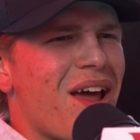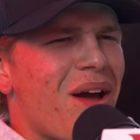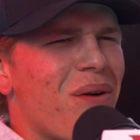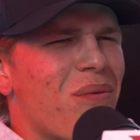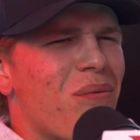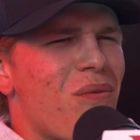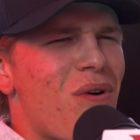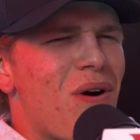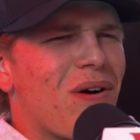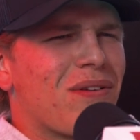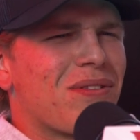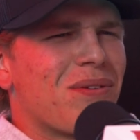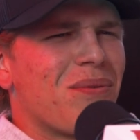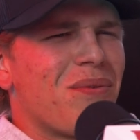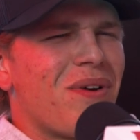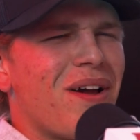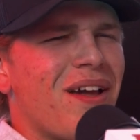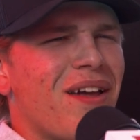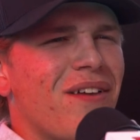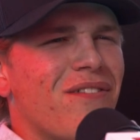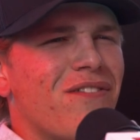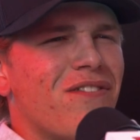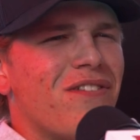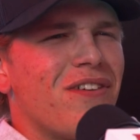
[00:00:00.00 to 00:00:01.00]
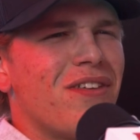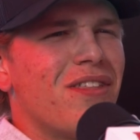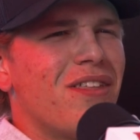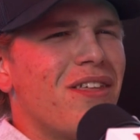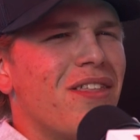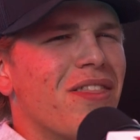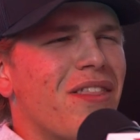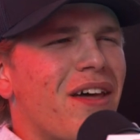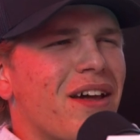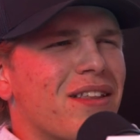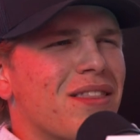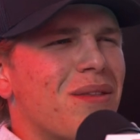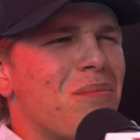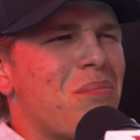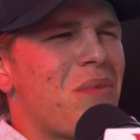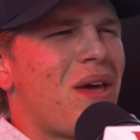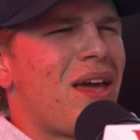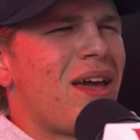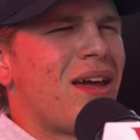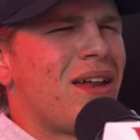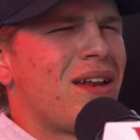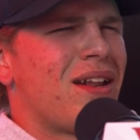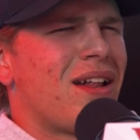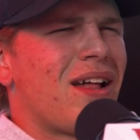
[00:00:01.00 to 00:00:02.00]
I walked away feeling like the
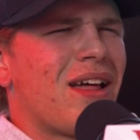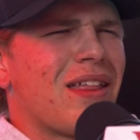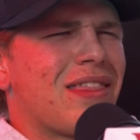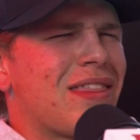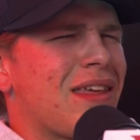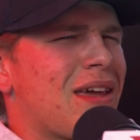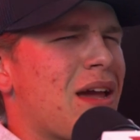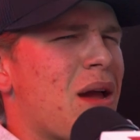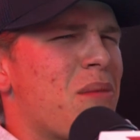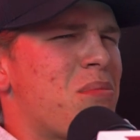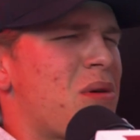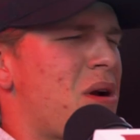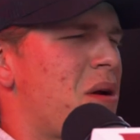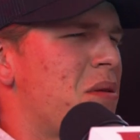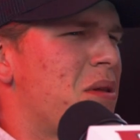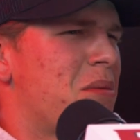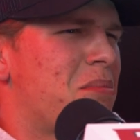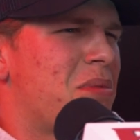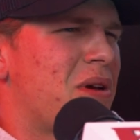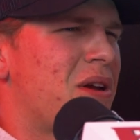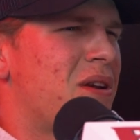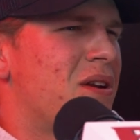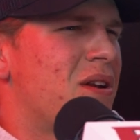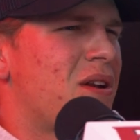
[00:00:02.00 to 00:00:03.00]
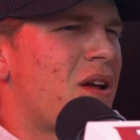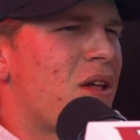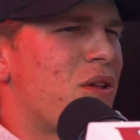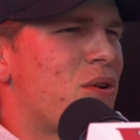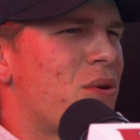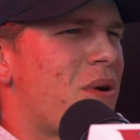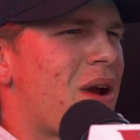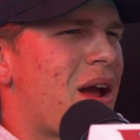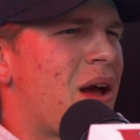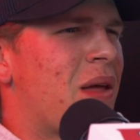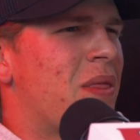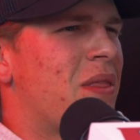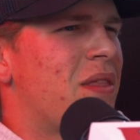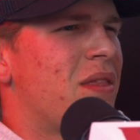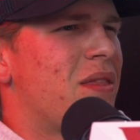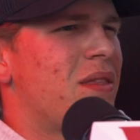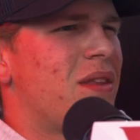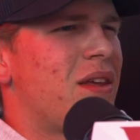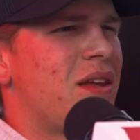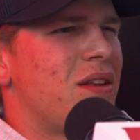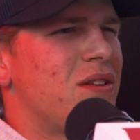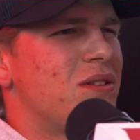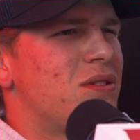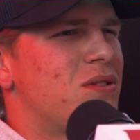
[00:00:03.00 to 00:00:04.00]
man, and I think I probably played another round
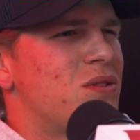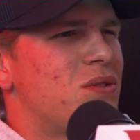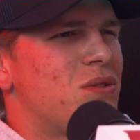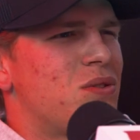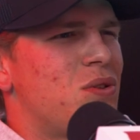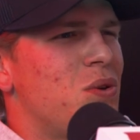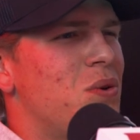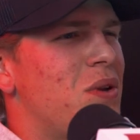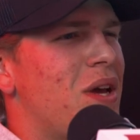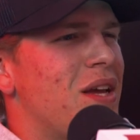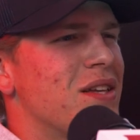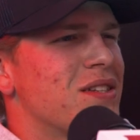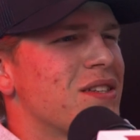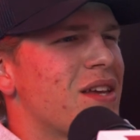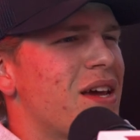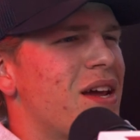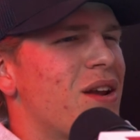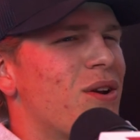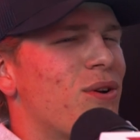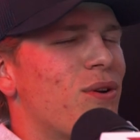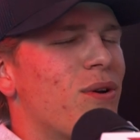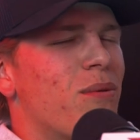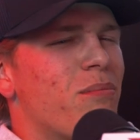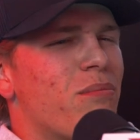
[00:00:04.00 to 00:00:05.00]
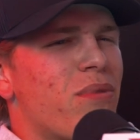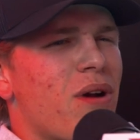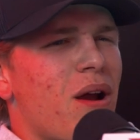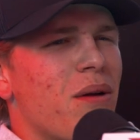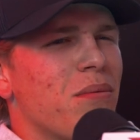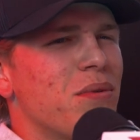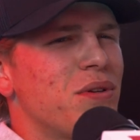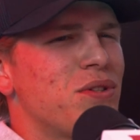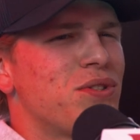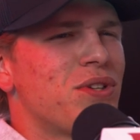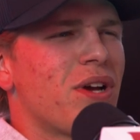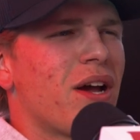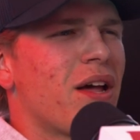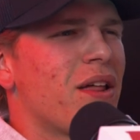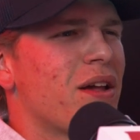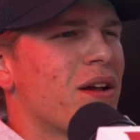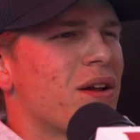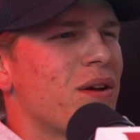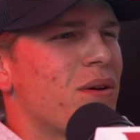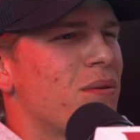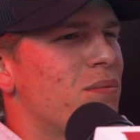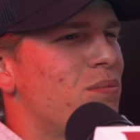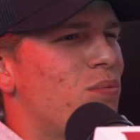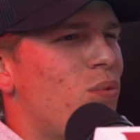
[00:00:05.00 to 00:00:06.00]
and 2 days later and probably shot
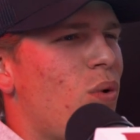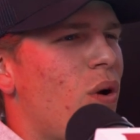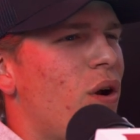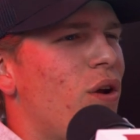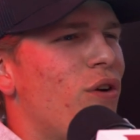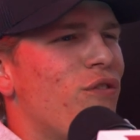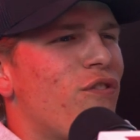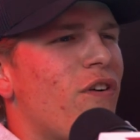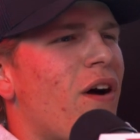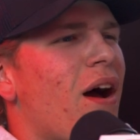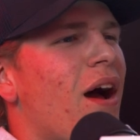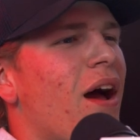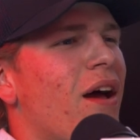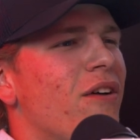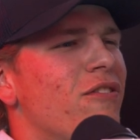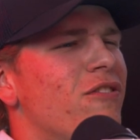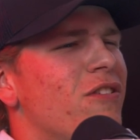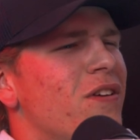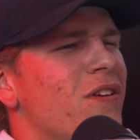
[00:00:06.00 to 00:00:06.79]
like a 105